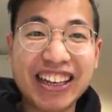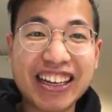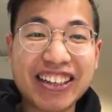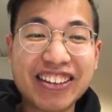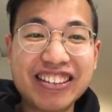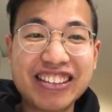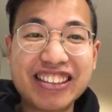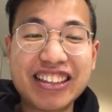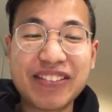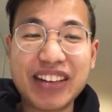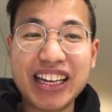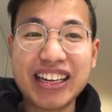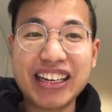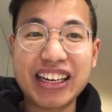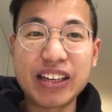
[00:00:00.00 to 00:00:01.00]
to like go to the
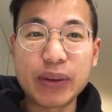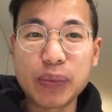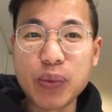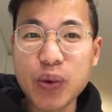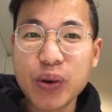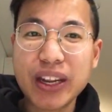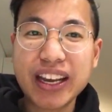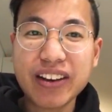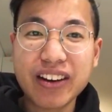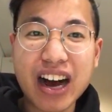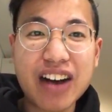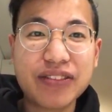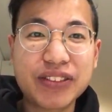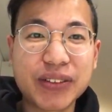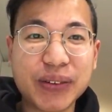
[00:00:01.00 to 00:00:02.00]
gym either in the morning
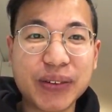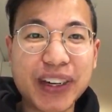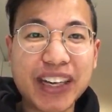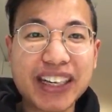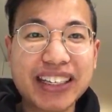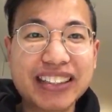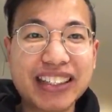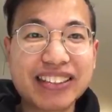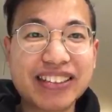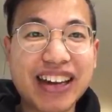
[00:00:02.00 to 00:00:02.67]
or after work.